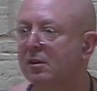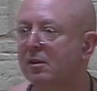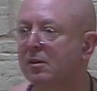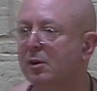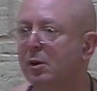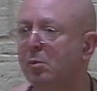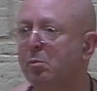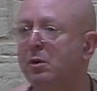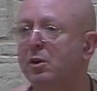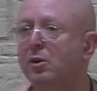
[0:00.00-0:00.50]

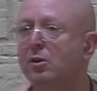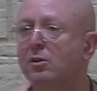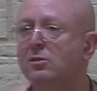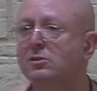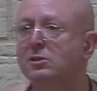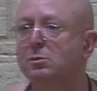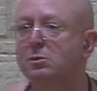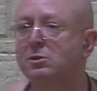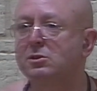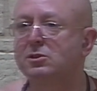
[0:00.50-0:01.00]
And
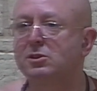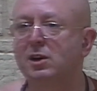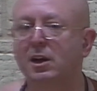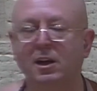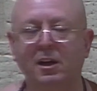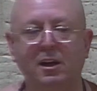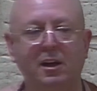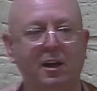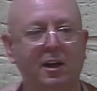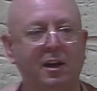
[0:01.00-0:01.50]
because it was
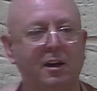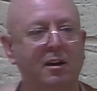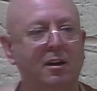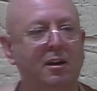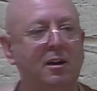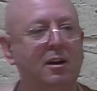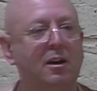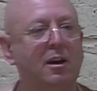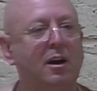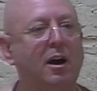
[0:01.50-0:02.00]
shaking,
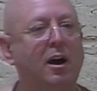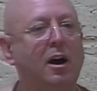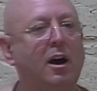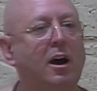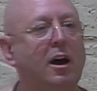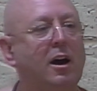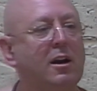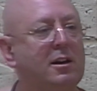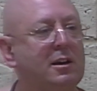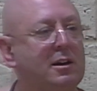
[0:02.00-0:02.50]

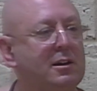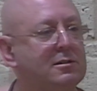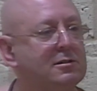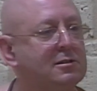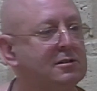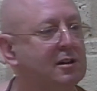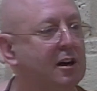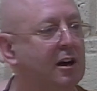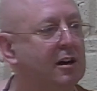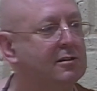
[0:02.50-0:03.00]
honey
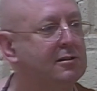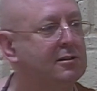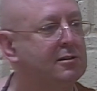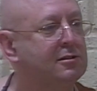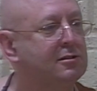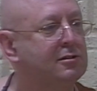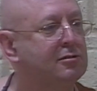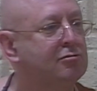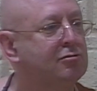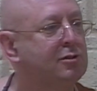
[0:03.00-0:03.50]
started
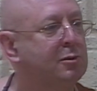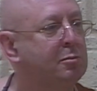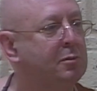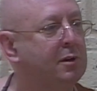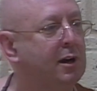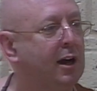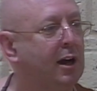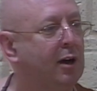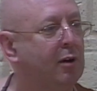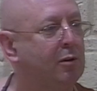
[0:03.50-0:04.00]
to drip
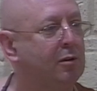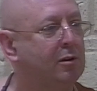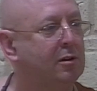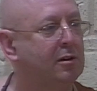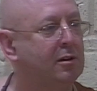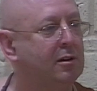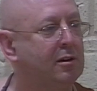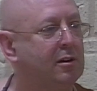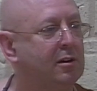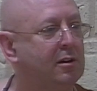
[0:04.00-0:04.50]
down.
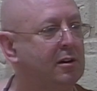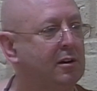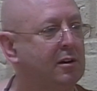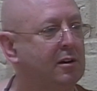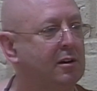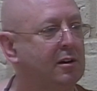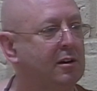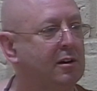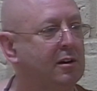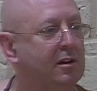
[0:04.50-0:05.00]

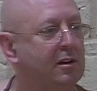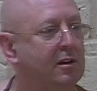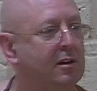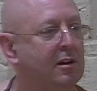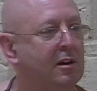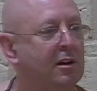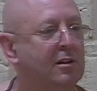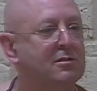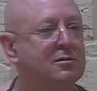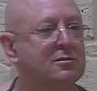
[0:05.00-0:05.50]

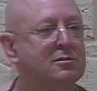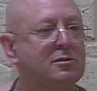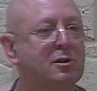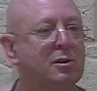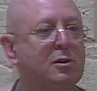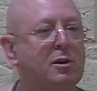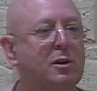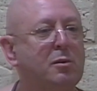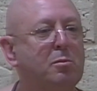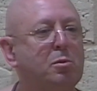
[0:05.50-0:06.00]
And
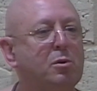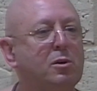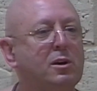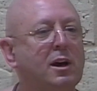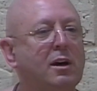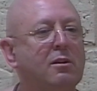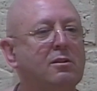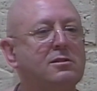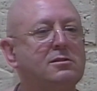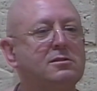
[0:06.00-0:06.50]
so he put
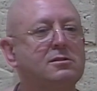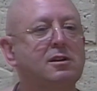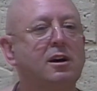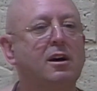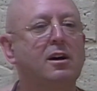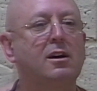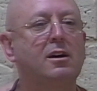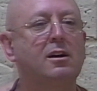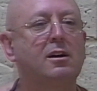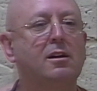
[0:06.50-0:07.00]
out his
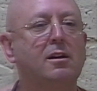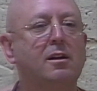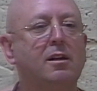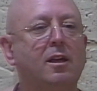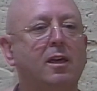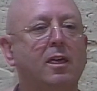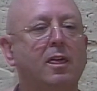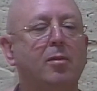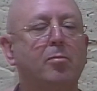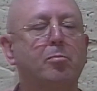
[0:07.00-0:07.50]
tongue
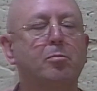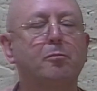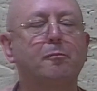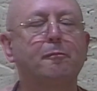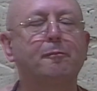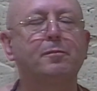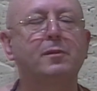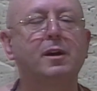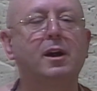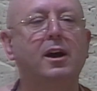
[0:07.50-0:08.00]

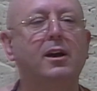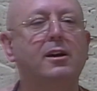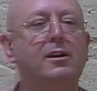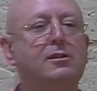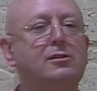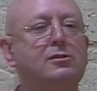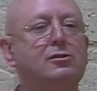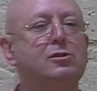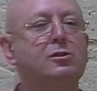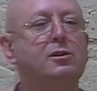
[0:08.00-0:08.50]
and
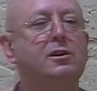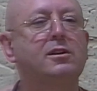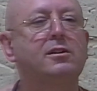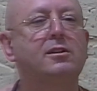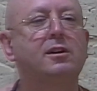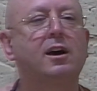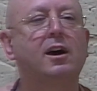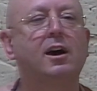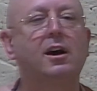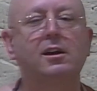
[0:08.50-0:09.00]
enjoyed
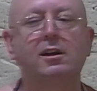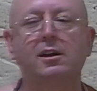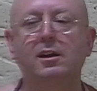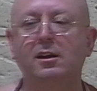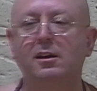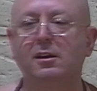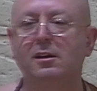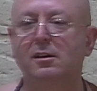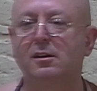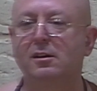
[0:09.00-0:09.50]
the honey.
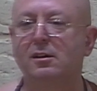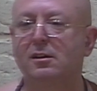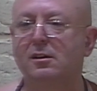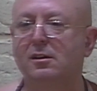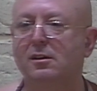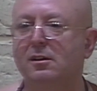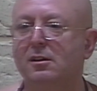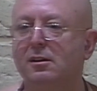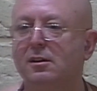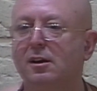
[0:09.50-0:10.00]

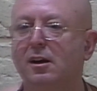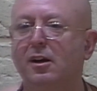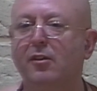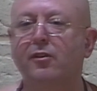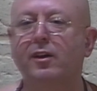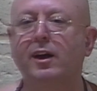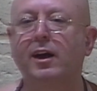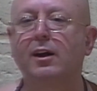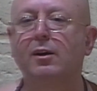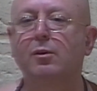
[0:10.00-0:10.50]
And
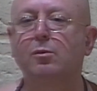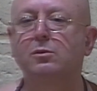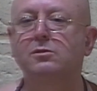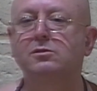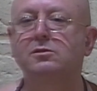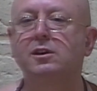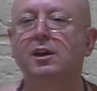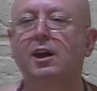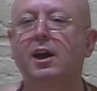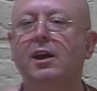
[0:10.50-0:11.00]
that
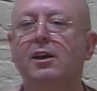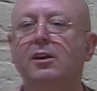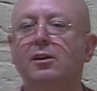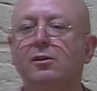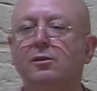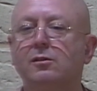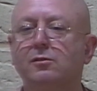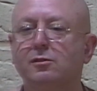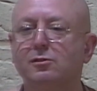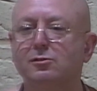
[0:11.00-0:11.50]
was the
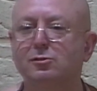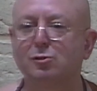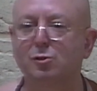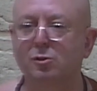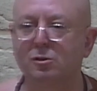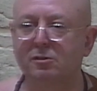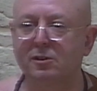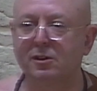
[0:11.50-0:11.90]
end of the story.